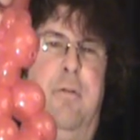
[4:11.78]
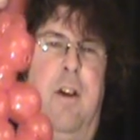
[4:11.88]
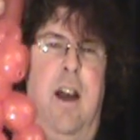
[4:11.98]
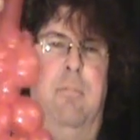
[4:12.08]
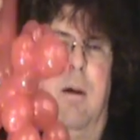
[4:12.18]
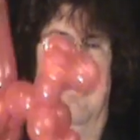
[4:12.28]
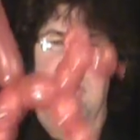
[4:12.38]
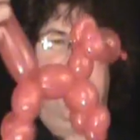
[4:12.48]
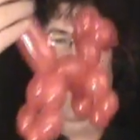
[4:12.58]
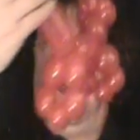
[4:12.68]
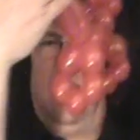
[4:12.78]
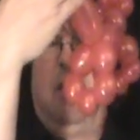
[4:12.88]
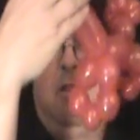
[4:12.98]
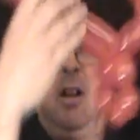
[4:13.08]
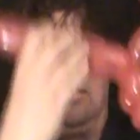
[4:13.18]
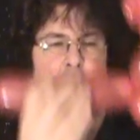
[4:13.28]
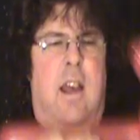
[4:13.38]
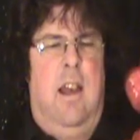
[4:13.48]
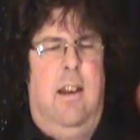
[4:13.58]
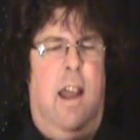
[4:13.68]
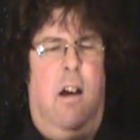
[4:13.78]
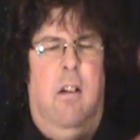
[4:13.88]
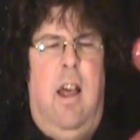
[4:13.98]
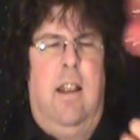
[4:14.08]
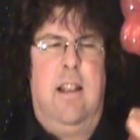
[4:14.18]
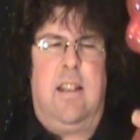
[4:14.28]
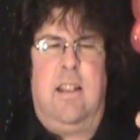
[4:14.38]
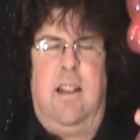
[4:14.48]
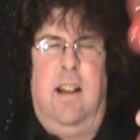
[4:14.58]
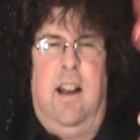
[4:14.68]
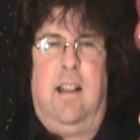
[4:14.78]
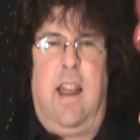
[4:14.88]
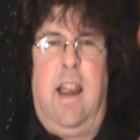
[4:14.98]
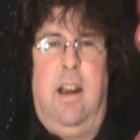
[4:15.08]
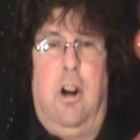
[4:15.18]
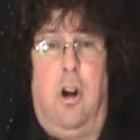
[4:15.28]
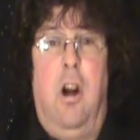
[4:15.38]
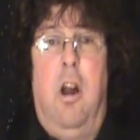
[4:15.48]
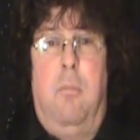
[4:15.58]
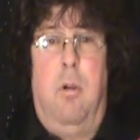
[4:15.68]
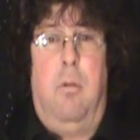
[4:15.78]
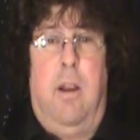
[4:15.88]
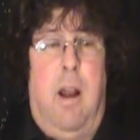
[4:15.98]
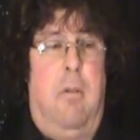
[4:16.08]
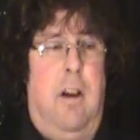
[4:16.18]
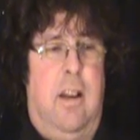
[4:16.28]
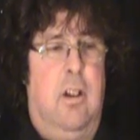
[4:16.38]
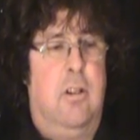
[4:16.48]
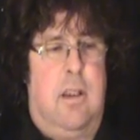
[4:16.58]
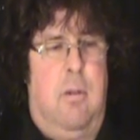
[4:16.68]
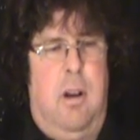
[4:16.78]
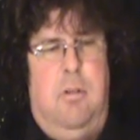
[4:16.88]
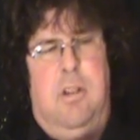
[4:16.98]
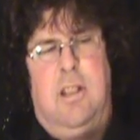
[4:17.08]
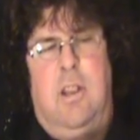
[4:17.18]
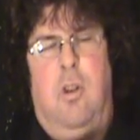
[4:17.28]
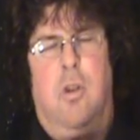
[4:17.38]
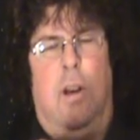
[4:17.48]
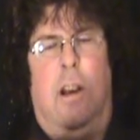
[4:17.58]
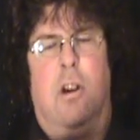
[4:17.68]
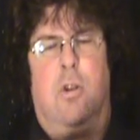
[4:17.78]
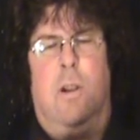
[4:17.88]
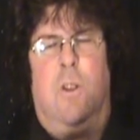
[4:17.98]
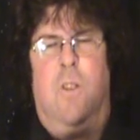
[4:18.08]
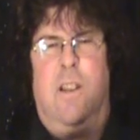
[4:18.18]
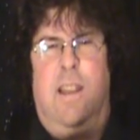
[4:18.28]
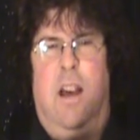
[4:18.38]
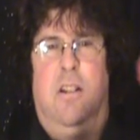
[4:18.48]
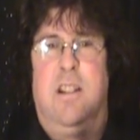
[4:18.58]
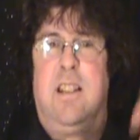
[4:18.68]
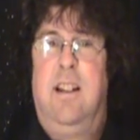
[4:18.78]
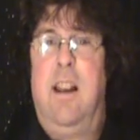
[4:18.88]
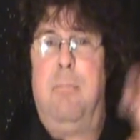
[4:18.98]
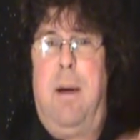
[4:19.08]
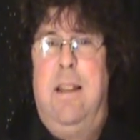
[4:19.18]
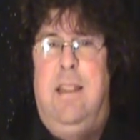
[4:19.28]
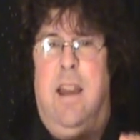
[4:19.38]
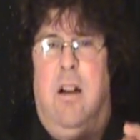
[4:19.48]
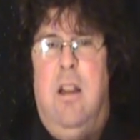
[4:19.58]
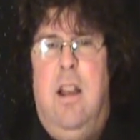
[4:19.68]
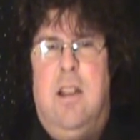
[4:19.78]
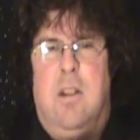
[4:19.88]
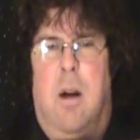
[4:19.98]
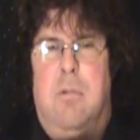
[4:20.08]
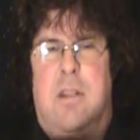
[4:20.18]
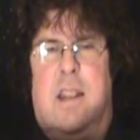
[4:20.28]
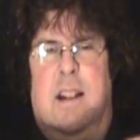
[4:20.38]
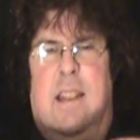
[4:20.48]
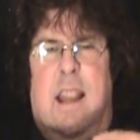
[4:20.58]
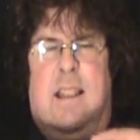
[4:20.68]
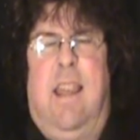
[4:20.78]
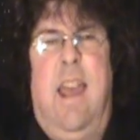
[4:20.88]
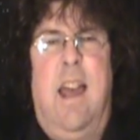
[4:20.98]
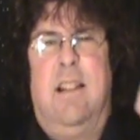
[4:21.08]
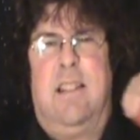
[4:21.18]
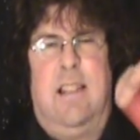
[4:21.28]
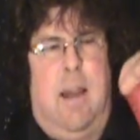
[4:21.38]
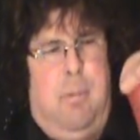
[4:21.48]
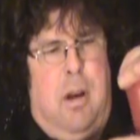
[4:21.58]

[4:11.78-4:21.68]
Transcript: 5 bubbles. See how that works? Now, this is a little tight here, but what I want to do is I want to just do an ear twist for the tail, just a little bud tail. So I'm just going to take the end, snap it